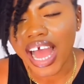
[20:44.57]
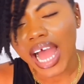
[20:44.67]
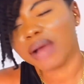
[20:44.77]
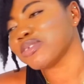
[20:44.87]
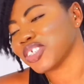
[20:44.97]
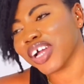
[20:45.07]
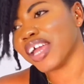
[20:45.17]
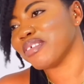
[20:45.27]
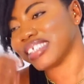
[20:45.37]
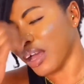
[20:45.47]
I'm sure
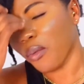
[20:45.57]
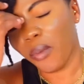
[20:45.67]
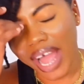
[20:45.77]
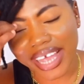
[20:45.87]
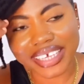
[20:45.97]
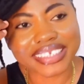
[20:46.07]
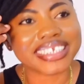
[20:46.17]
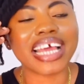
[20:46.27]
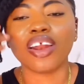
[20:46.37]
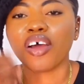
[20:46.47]
if you say why,
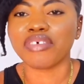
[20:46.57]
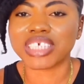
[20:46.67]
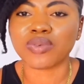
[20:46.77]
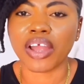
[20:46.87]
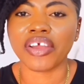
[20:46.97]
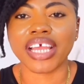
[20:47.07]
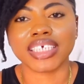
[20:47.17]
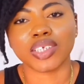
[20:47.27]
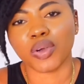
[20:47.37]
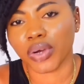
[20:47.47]
there are a lot of reasons why your hair
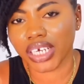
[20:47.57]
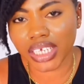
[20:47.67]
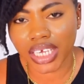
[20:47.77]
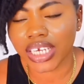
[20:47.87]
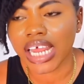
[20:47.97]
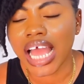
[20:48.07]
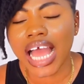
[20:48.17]
is not growing again.